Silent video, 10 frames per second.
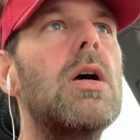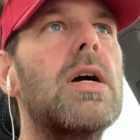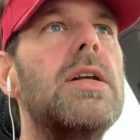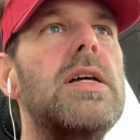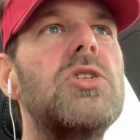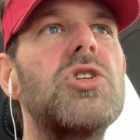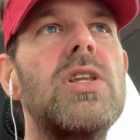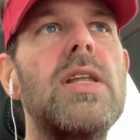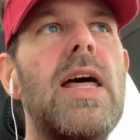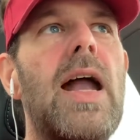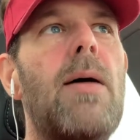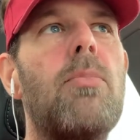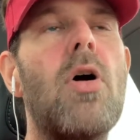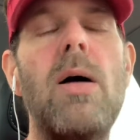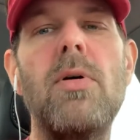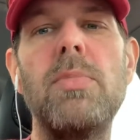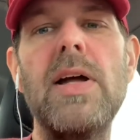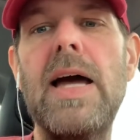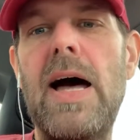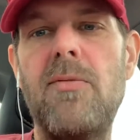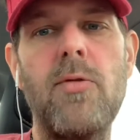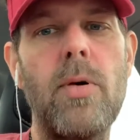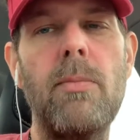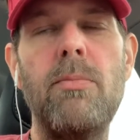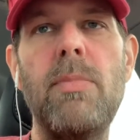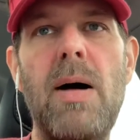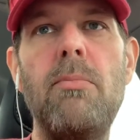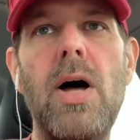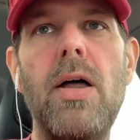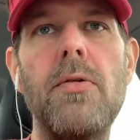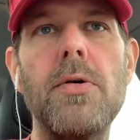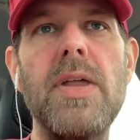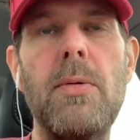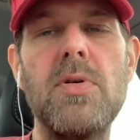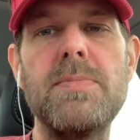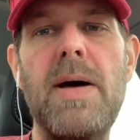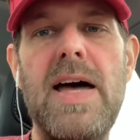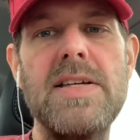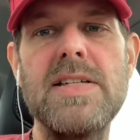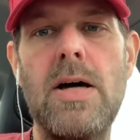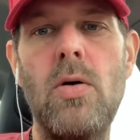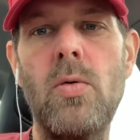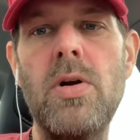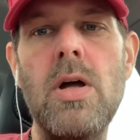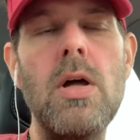condition that I probably got from my mother that was passed on.